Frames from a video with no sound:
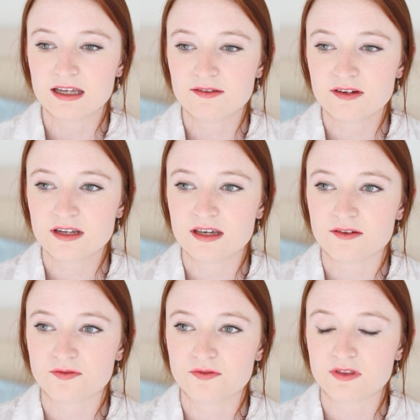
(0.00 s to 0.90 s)
even
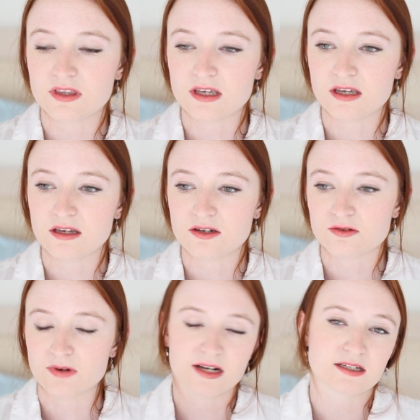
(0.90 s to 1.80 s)
if the
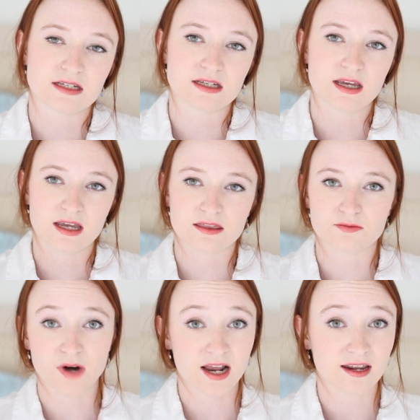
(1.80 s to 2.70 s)
directing and the
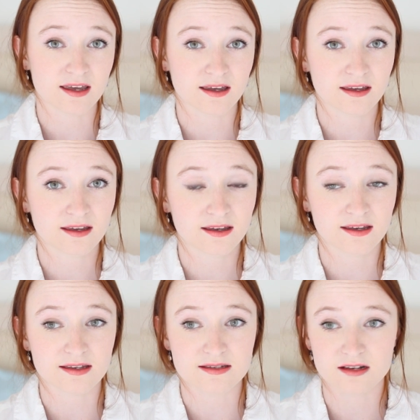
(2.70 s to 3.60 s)
writing
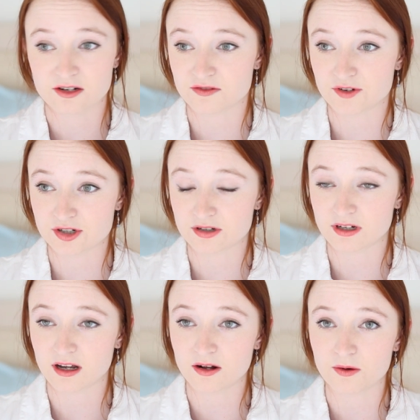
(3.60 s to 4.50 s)
is controversial and
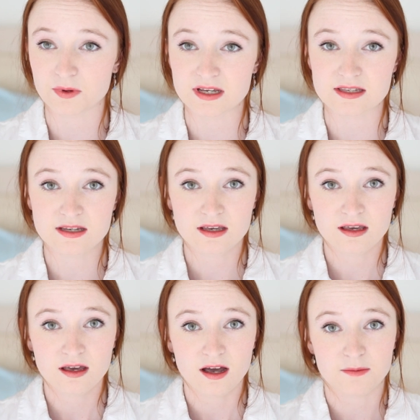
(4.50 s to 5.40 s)
not always
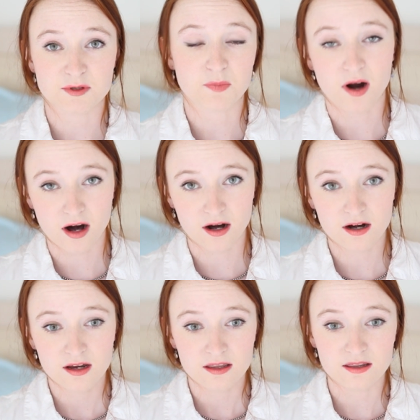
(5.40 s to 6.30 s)
up to
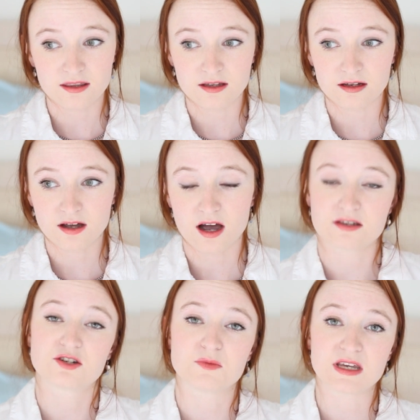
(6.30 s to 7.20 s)
par, the
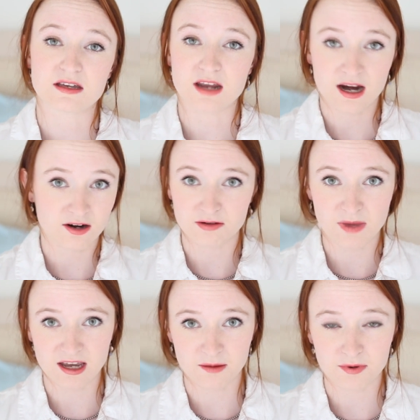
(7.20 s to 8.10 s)
costuming and hair and
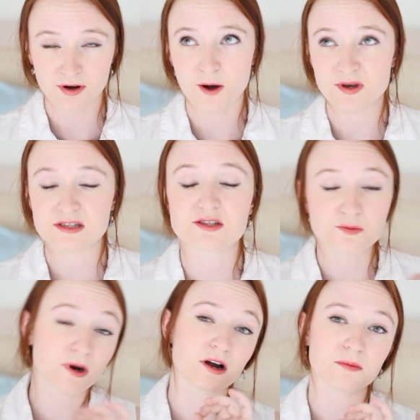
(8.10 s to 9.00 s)
makeup are always
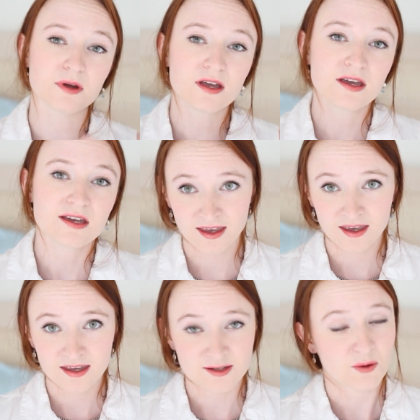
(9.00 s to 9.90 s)
superb.
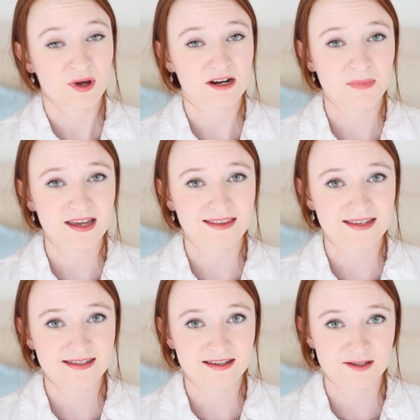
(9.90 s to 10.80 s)
So I wanted to make
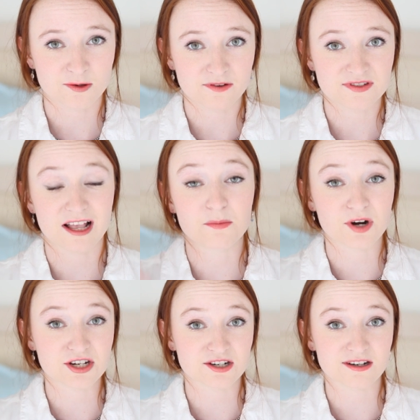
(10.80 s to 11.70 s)
this a sort of
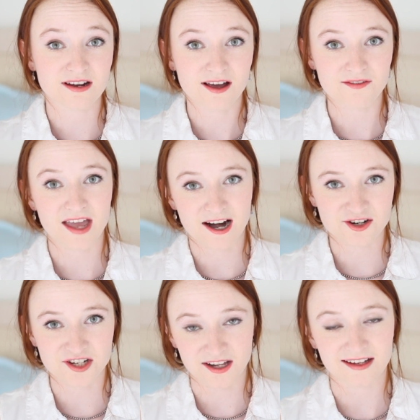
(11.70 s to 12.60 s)
celebration of the
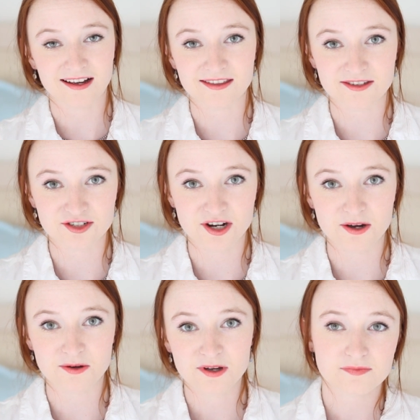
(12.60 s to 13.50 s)
hairstyling on the
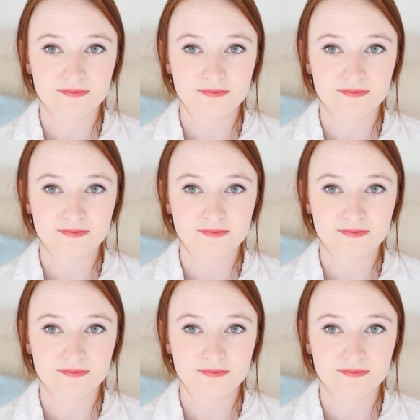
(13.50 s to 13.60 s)
show.